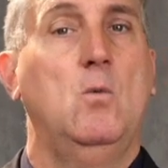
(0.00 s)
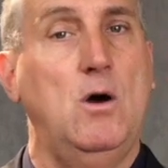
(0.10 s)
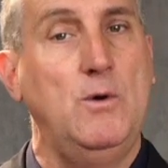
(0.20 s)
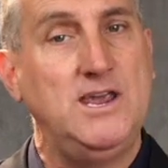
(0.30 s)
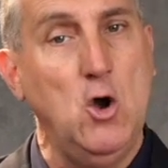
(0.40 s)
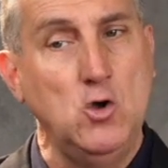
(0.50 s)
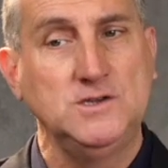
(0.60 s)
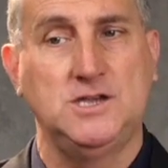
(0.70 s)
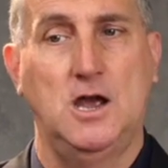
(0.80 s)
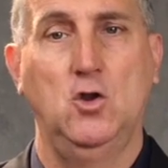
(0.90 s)
What we
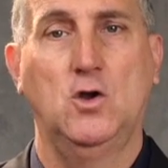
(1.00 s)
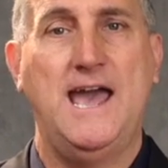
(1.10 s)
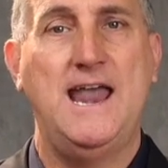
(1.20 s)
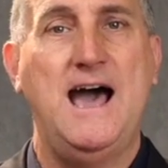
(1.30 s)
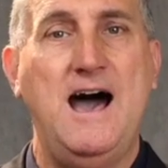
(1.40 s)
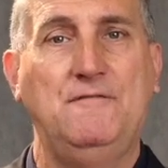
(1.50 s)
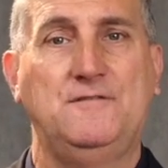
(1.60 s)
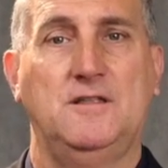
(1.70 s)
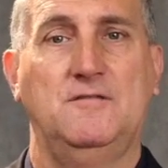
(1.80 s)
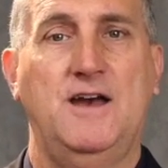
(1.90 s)
also look at
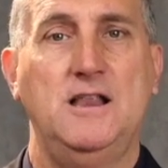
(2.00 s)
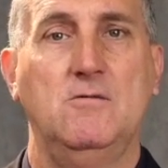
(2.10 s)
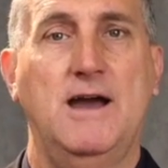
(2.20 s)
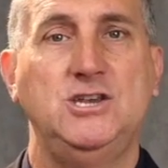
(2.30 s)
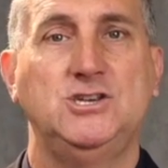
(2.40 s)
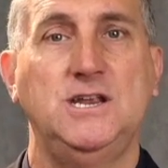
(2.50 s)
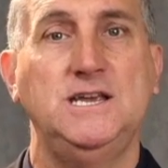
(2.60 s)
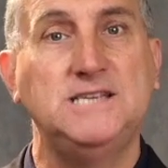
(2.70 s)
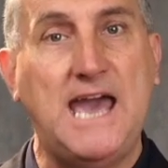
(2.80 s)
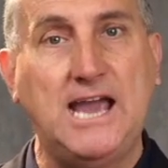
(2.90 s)
after the valuation
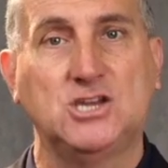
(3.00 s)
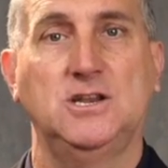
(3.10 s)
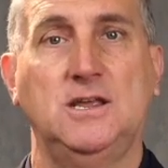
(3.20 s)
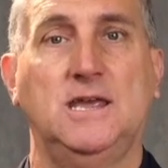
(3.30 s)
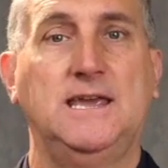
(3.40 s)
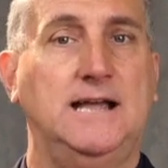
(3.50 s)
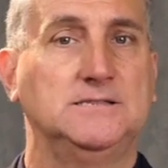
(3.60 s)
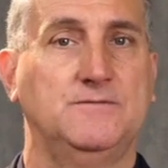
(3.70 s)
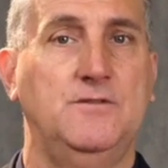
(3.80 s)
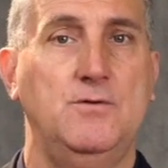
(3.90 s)
is actually the
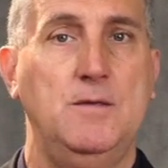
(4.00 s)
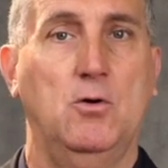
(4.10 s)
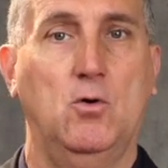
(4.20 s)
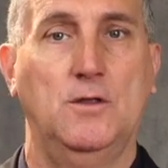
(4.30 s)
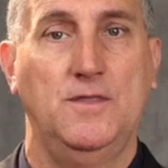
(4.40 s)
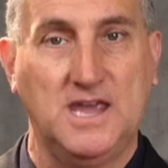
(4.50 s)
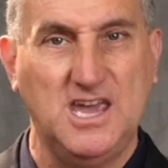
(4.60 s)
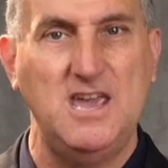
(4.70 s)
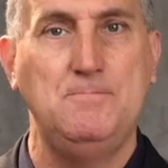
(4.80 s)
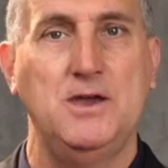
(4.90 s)
guts of the report, the
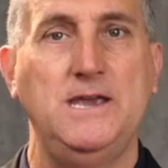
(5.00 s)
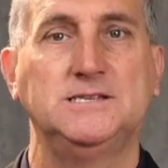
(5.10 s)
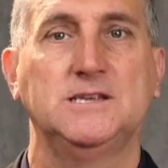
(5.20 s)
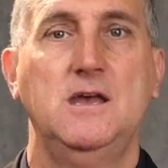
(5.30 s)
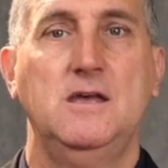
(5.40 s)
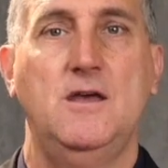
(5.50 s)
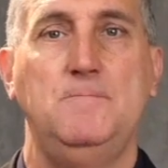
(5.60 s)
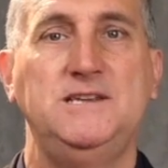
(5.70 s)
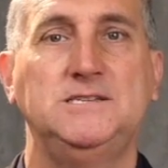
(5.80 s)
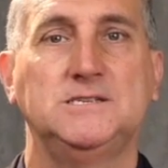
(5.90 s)
key piece
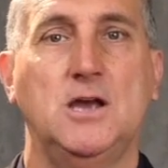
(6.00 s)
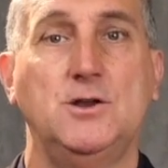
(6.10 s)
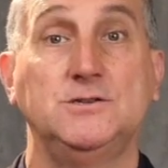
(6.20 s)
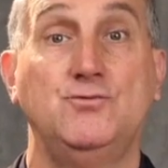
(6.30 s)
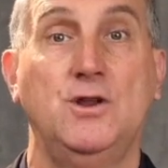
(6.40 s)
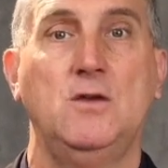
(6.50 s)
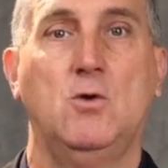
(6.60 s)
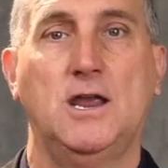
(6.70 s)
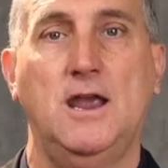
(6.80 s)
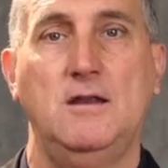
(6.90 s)
that business owners really
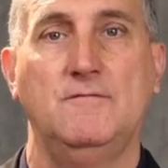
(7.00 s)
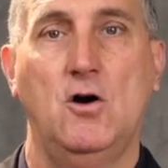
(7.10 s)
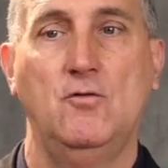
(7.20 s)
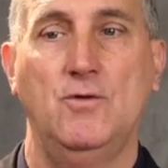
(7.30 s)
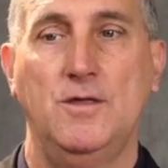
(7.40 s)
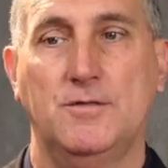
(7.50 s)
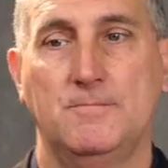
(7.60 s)
want to get involved with.